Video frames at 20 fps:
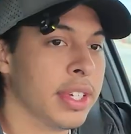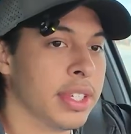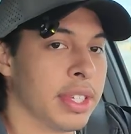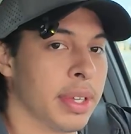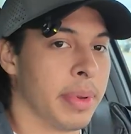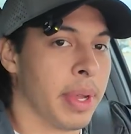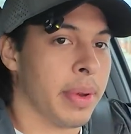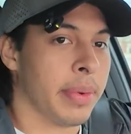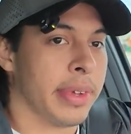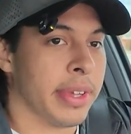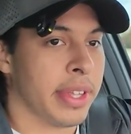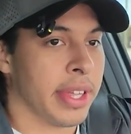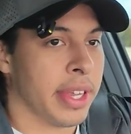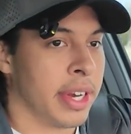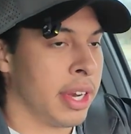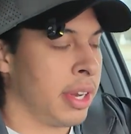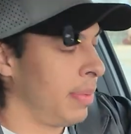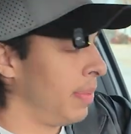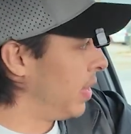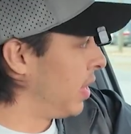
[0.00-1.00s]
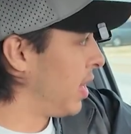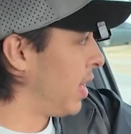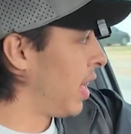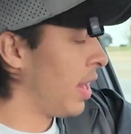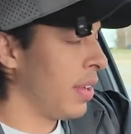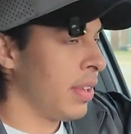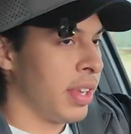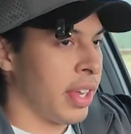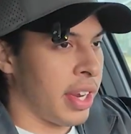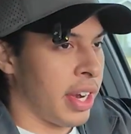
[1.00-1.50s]
I'm not really letting anybody
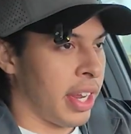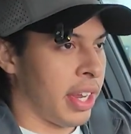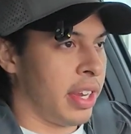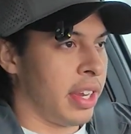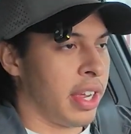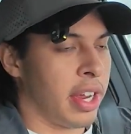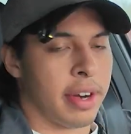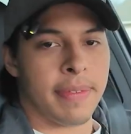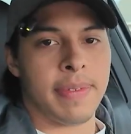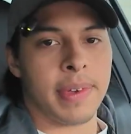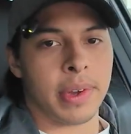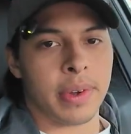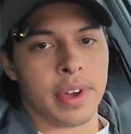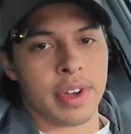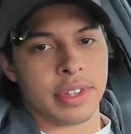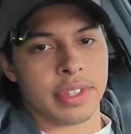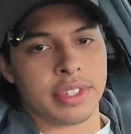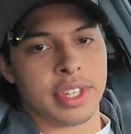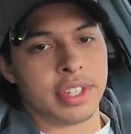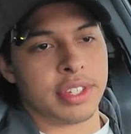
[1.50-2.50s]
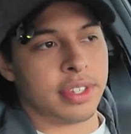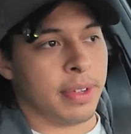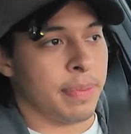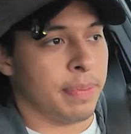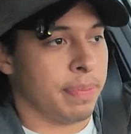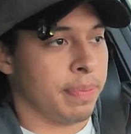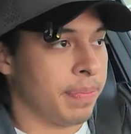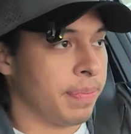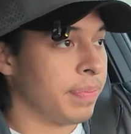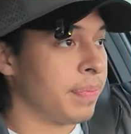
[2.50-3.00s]
down yet, and I can kind of figure out a
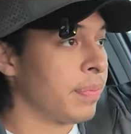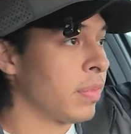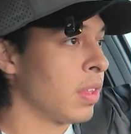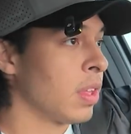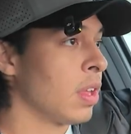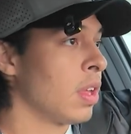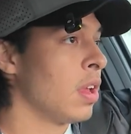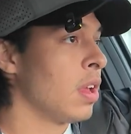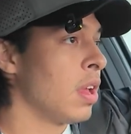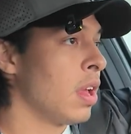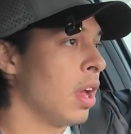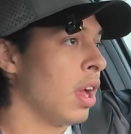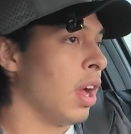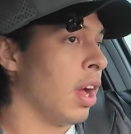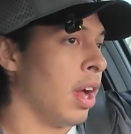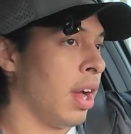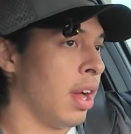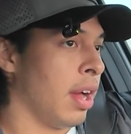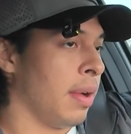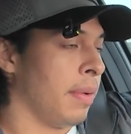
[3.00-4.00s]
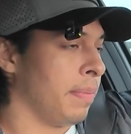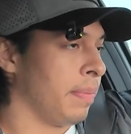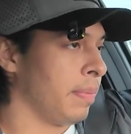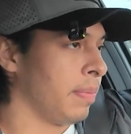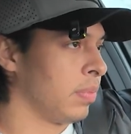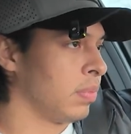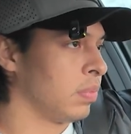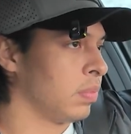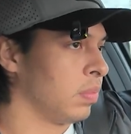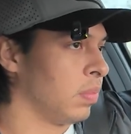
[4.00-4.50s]
system
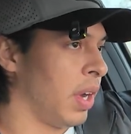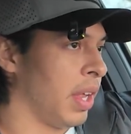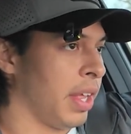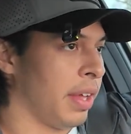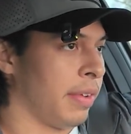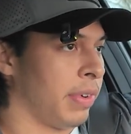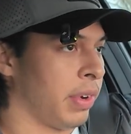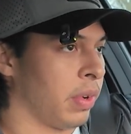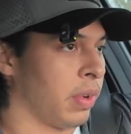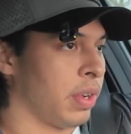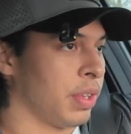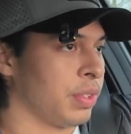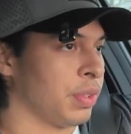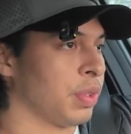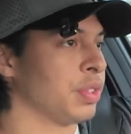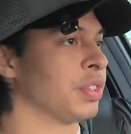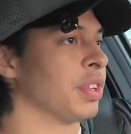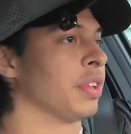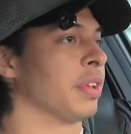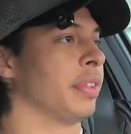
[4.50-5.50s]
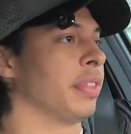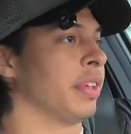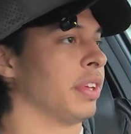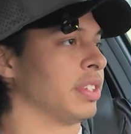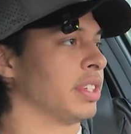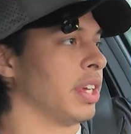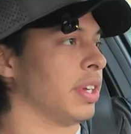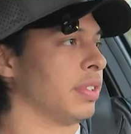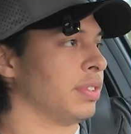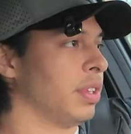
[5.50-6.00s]
while I figure all sorts of other
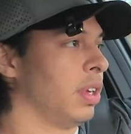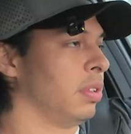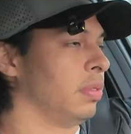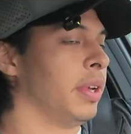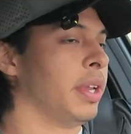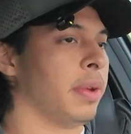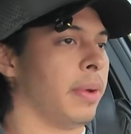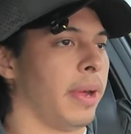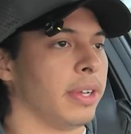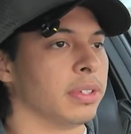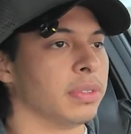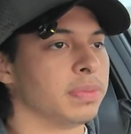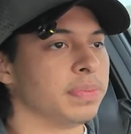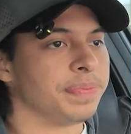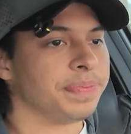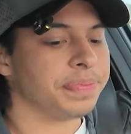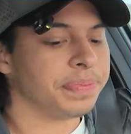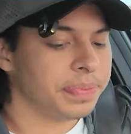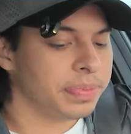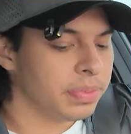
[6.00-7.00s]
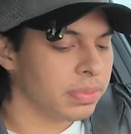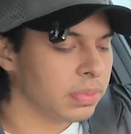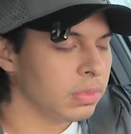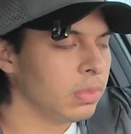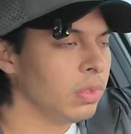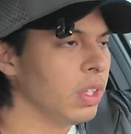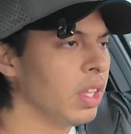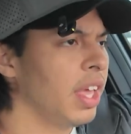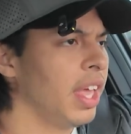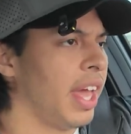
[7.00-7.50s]
things out. So anyway,
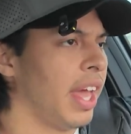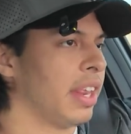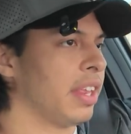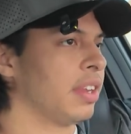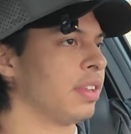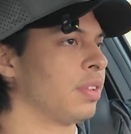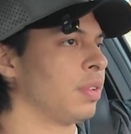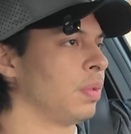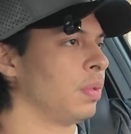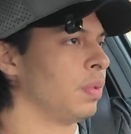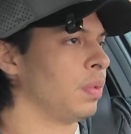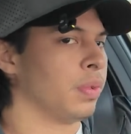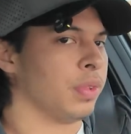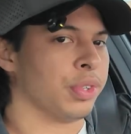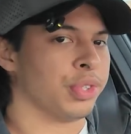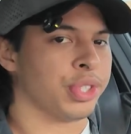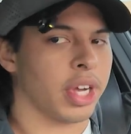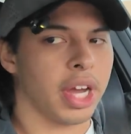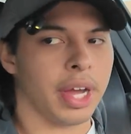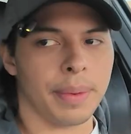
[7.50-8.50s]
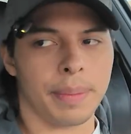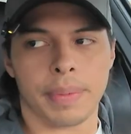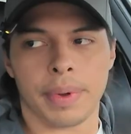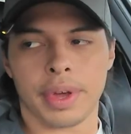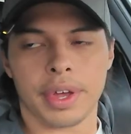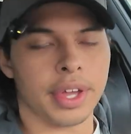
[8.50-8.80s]
headed to the shop.